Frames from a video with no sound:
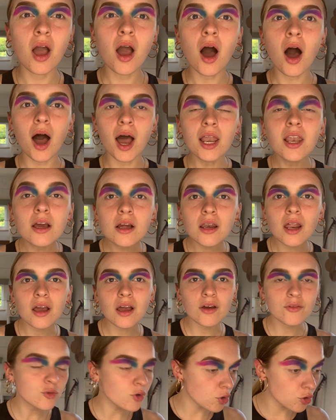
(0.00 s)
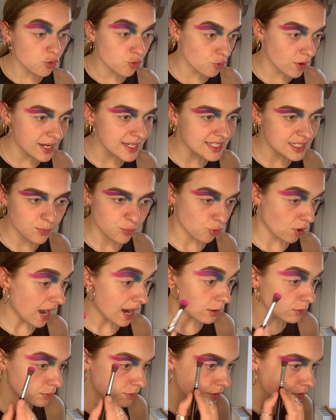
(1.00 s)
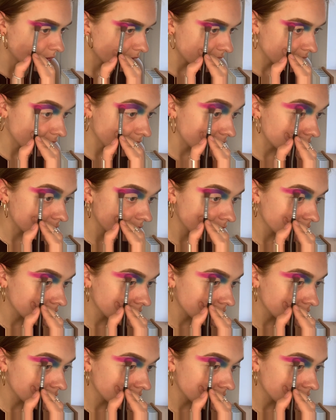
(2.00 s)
I look like I've got crazy brows right now.